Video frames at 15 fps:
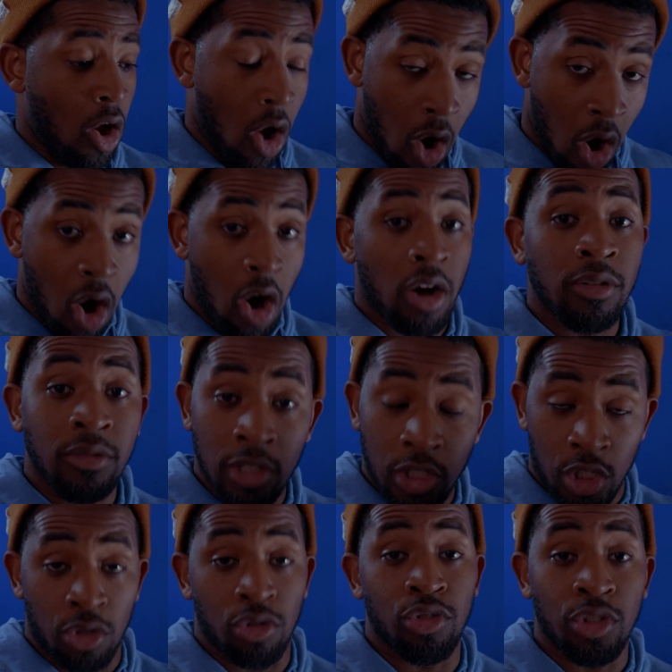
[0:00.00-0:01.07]
are the
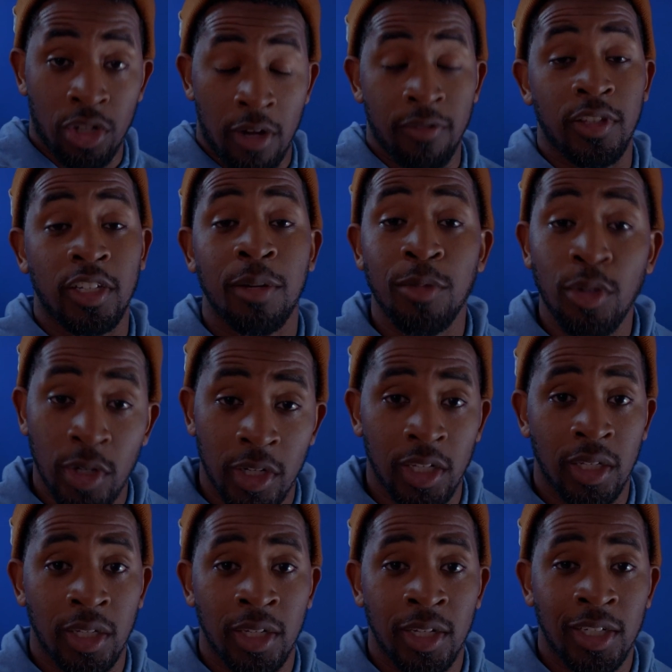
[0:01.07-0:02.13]
children of the community.
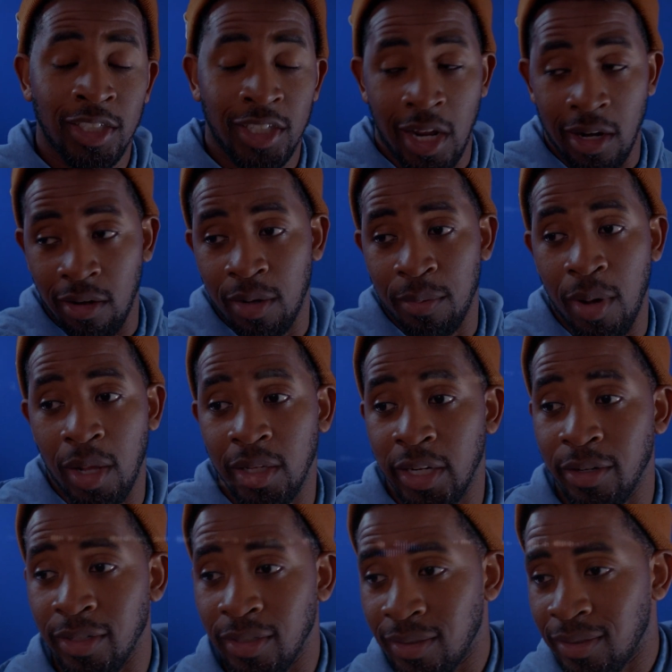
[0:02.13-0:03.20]
Shout out Kamala
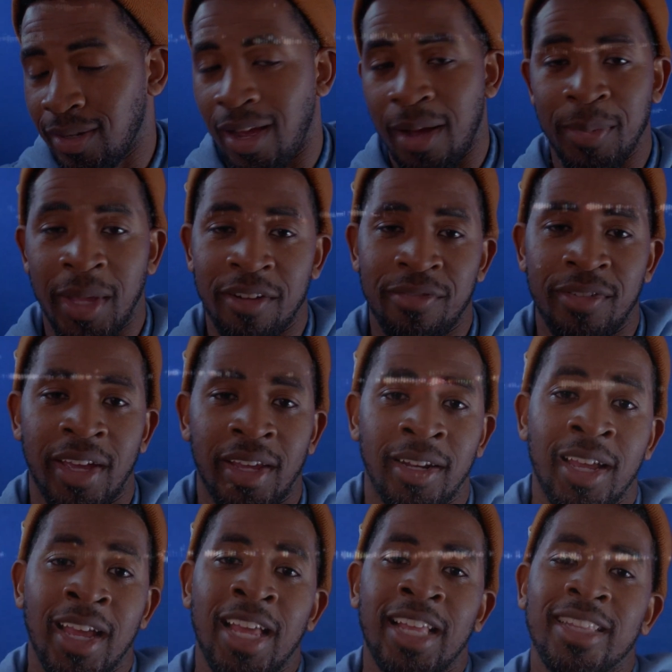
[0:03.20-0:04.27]
Harris. I'm not a fan.
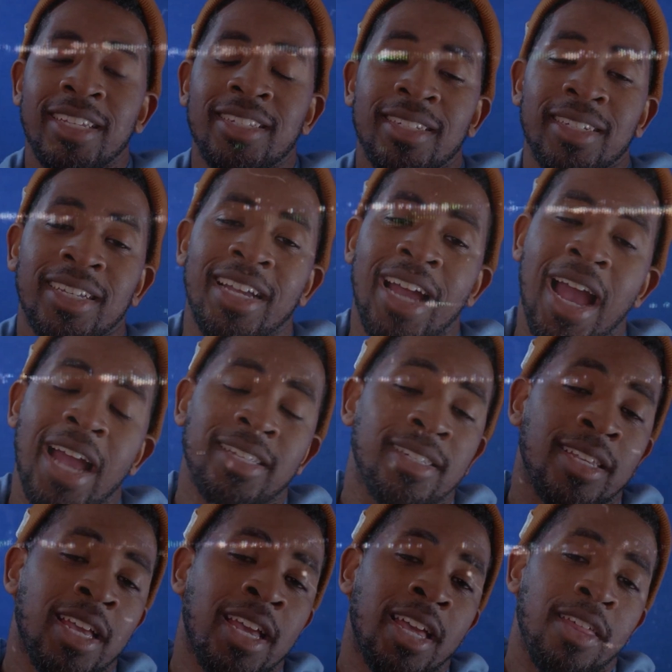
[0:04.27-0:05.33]
Listen, guys,
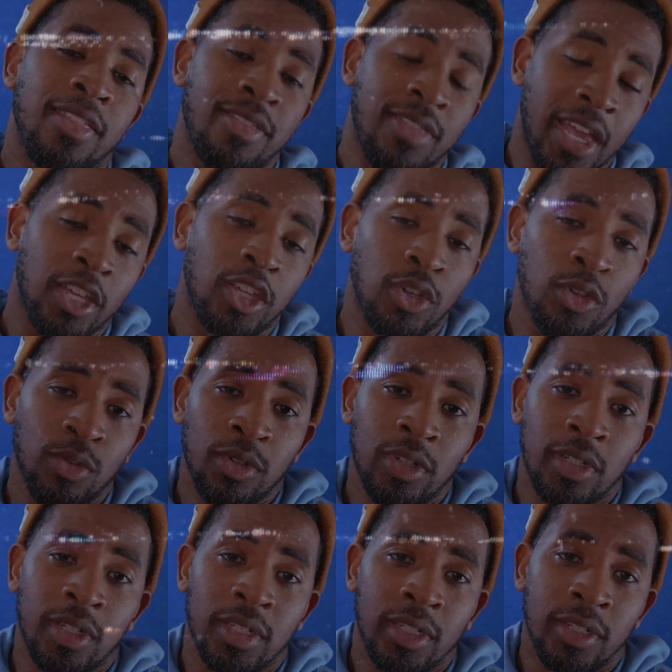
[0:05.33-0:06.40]
thank you
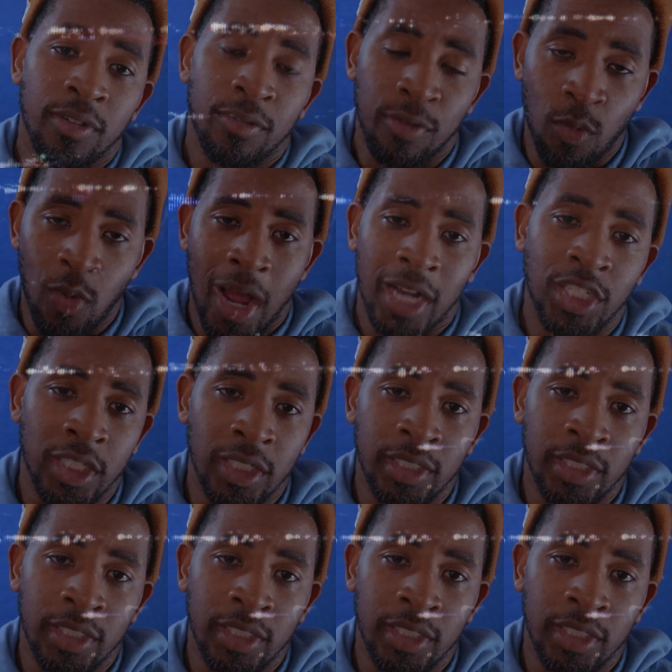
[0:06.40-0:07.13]
for watching.